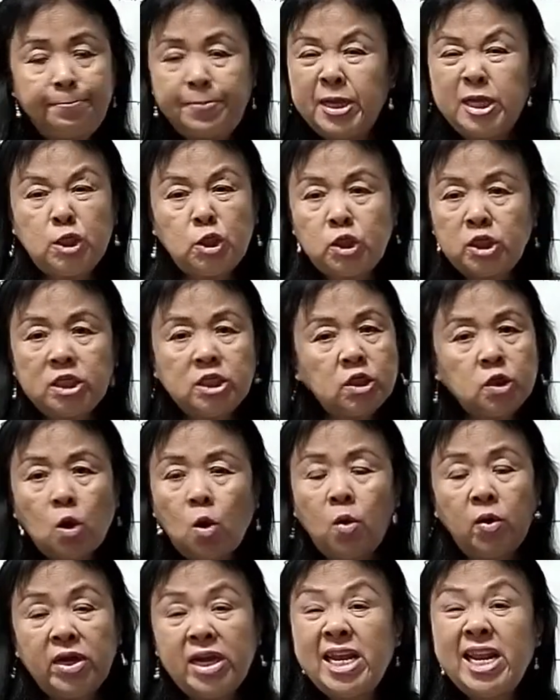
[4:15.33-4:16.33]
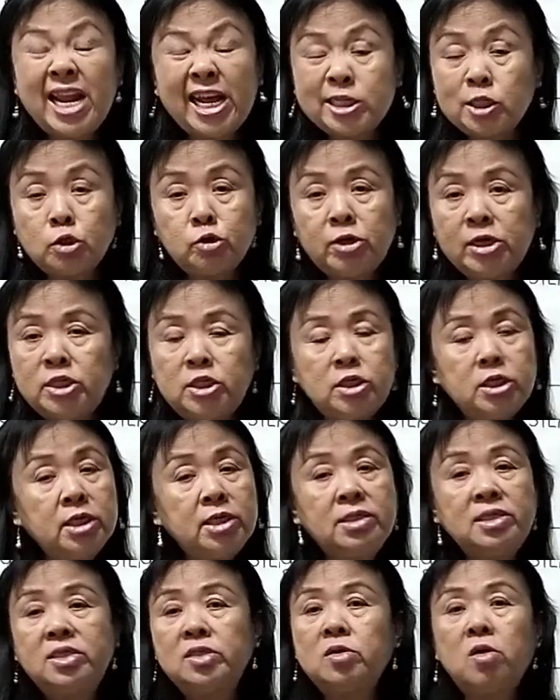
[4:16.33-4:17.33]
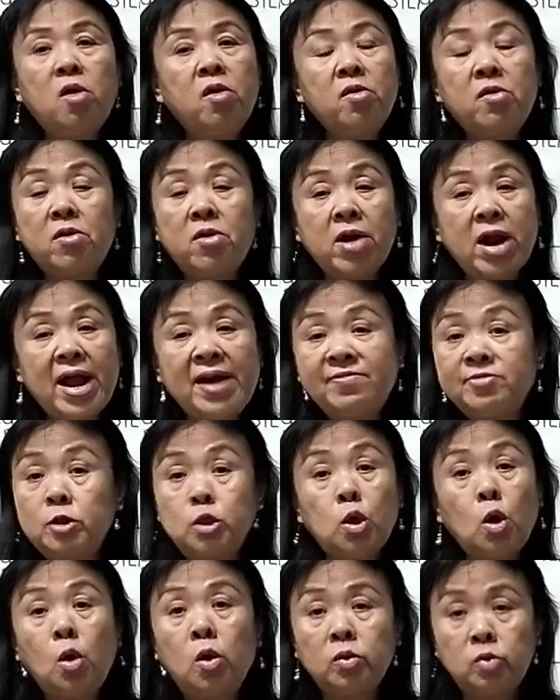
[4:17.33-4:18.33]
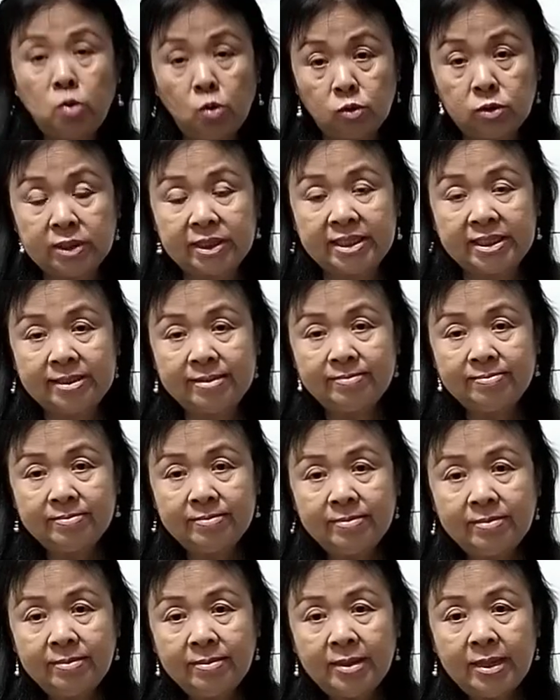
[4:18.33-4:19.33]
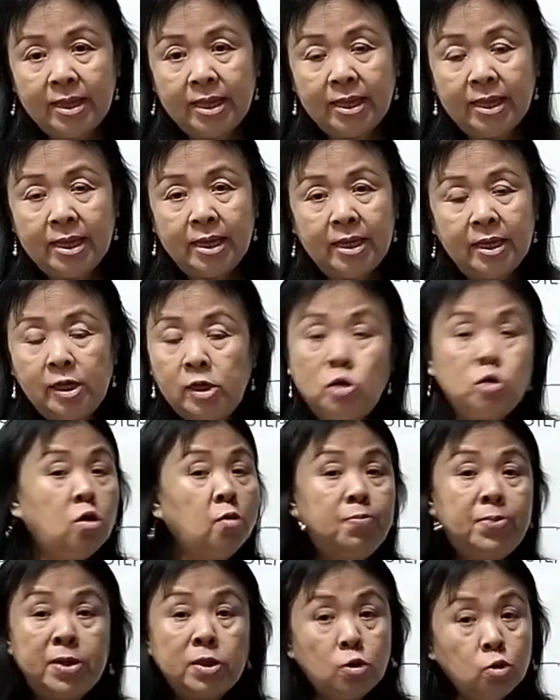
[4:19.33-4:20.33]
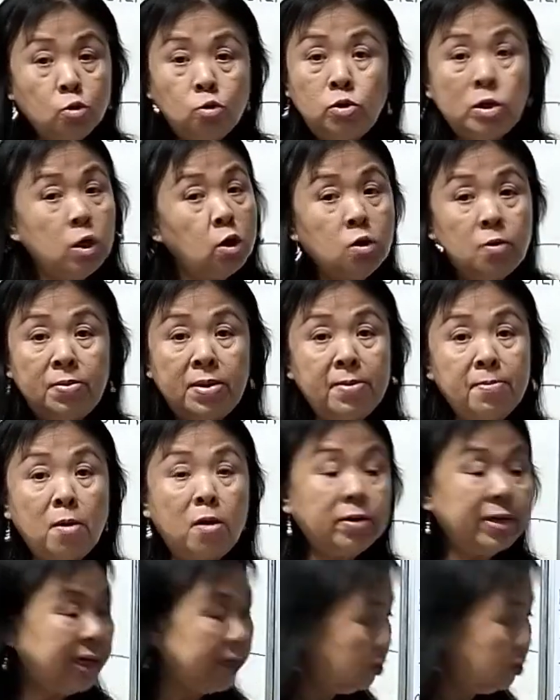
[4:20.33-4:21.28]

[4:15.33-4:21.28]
pictures or illustrations or graphs or notes. It could be 2, it could be more